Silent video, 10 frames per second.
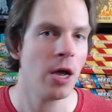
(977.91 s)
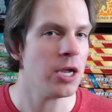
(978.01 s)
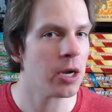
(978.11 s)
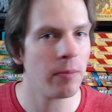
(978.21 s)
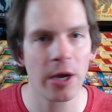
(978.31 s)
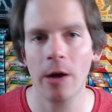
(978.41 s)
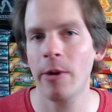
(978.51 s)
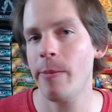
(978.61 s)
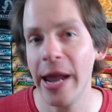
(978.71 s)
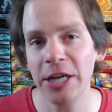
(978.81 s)
You can become a
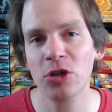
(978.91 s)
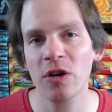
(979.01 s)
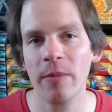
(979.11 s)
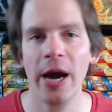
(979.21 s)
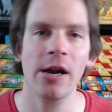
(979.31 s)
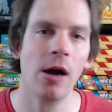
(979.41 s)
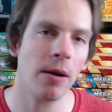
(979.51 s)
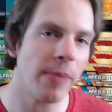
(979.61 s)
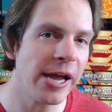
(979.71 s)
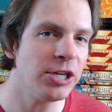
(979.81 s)
patron of mine on
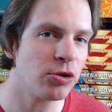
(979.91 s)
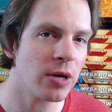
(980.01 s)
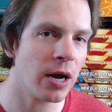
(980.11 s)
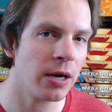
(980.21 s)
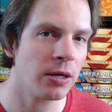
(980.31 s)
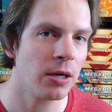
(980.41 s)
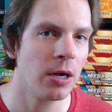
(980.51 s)
Patreon.